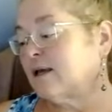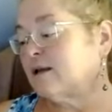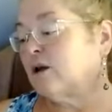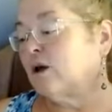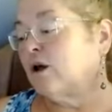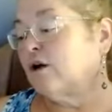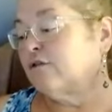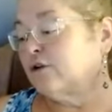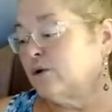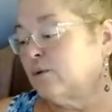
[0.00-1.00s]
And
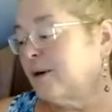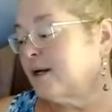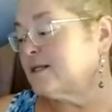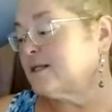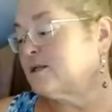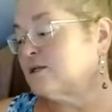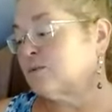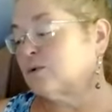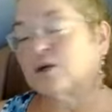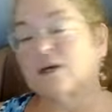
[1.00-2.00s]
for you, Pisces,
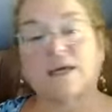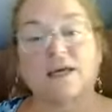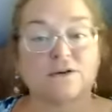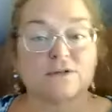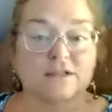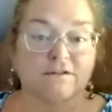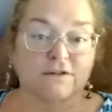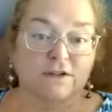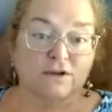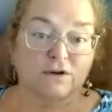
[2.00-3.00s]
we're looking at your
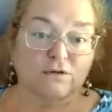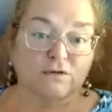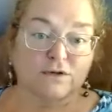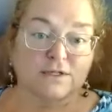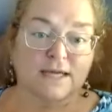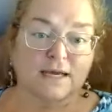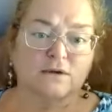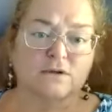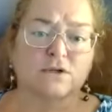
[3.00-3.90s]
seventh and your first house.